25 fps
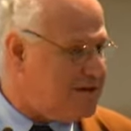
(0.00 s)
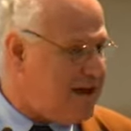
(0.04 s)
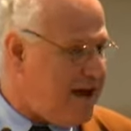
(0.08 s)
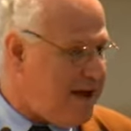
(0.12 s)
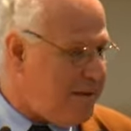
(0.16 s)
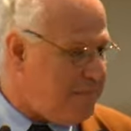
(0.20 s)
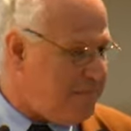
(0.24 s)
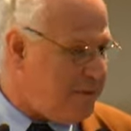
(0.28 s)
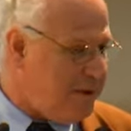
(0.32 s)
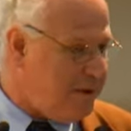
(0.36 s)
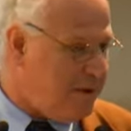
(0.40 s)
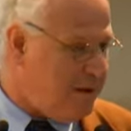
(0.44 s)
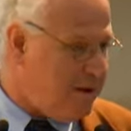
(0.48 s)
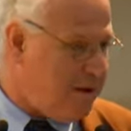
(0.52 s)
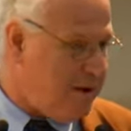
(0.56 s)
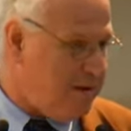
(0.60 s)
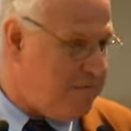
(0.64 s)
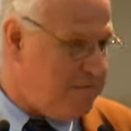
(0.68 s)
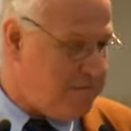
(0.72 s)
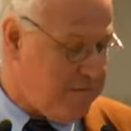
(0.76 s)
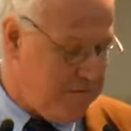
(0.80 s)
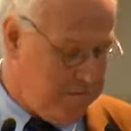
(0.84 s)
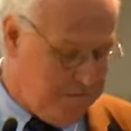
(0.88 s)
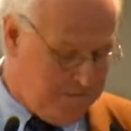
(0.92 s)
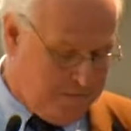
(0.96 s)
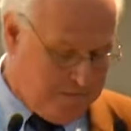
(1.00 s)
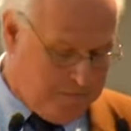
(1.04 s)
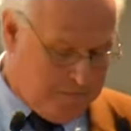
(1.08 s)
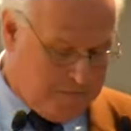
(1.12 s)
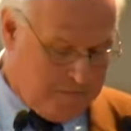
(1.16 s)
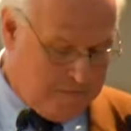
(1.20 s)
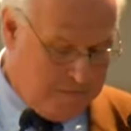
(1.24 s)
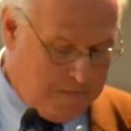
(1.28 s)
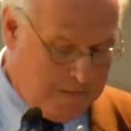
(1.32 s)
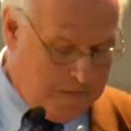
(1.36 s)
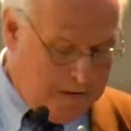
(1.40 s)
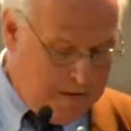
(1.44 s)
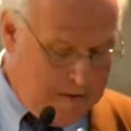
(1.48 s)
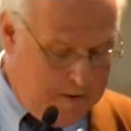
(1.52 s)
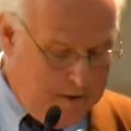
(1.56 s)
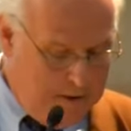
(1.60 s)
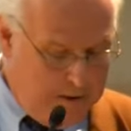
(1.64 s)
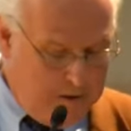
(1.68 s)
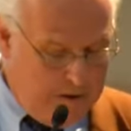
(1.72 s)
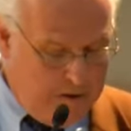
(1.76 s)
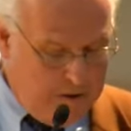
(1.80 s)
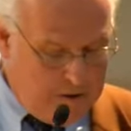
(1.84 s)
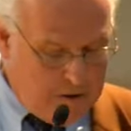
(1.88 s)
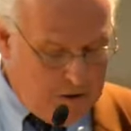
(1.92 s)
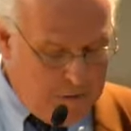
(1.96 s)
example of.
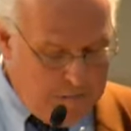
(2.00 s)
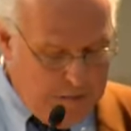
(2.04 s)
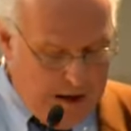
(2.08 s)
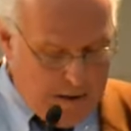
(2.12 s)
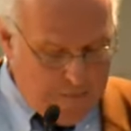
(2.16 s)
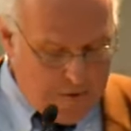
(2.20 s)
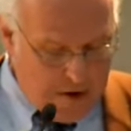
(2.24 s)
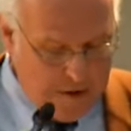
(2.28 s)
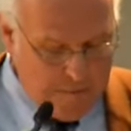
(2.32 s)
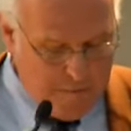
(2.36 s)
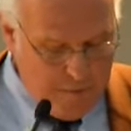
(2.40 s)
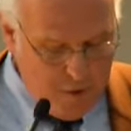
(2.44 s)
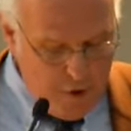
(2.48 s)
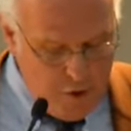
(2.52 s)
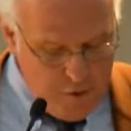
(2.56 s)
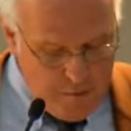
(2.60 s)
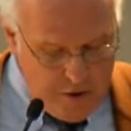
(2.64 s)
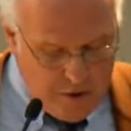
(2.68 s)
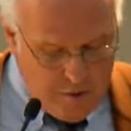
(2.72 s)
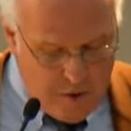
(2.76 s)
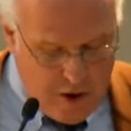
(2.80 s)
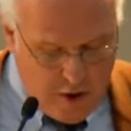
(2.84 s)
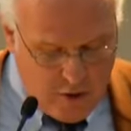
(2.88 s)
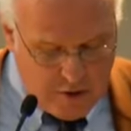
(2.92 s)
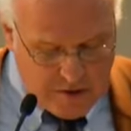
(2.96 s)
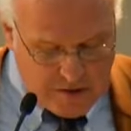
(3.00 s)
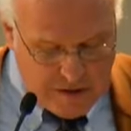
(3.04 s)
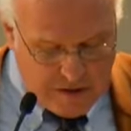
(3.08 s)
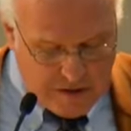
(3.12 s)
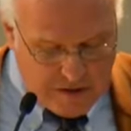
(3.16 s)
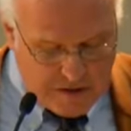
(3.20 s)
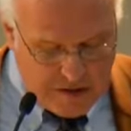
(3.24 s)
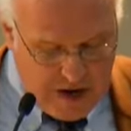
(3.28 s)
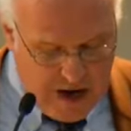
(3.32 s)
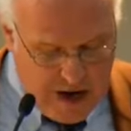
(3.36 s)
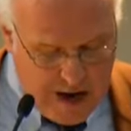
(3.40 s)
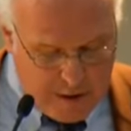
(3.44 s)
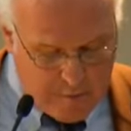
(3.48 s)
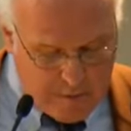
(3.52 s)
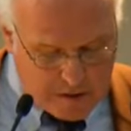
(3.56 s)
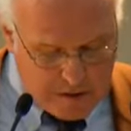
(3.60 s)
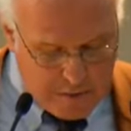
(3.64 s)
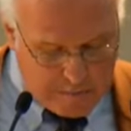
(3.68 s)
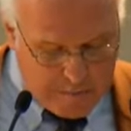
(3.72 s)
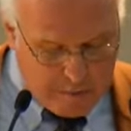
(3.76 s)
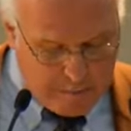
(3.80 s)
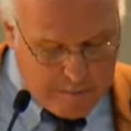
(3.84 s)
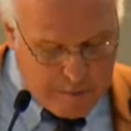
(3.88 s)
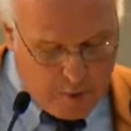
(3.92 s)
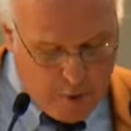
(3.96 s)
The memory boom arose at a time
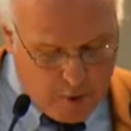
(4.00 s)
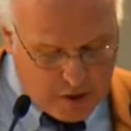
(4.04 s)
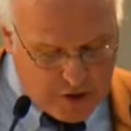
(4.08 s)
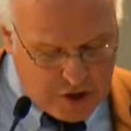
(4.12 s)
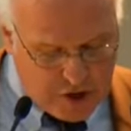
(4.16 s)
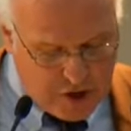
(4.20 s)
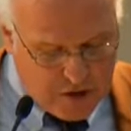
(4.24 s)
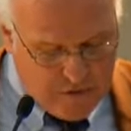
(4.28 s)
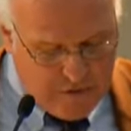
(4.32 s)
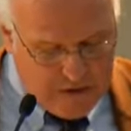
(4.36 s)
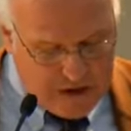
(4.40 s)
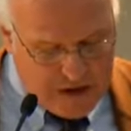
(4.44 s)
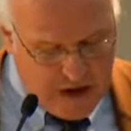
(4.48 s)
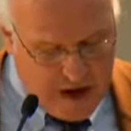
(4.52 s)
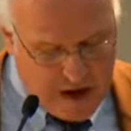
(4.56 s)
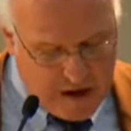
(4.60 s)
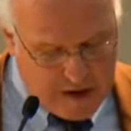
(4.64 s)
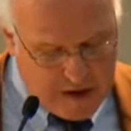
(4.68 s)
when the proportion of the